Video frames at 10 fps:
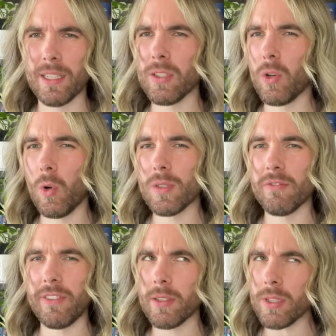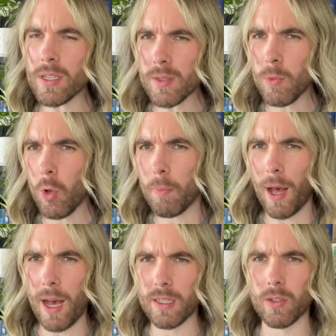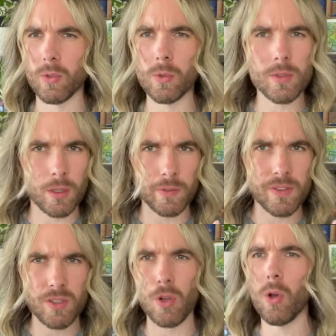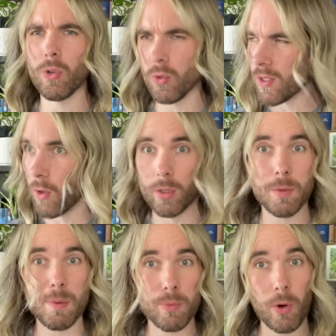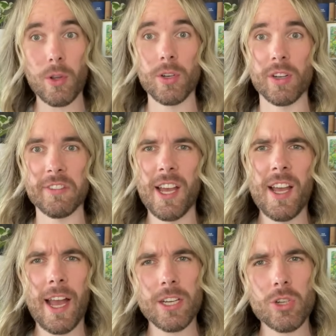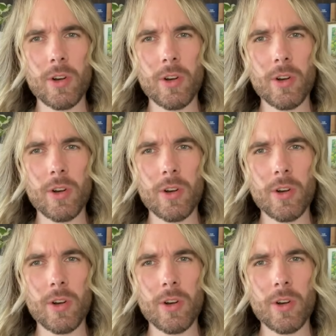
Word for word: can cause very small particles of stone or soil to be broken off and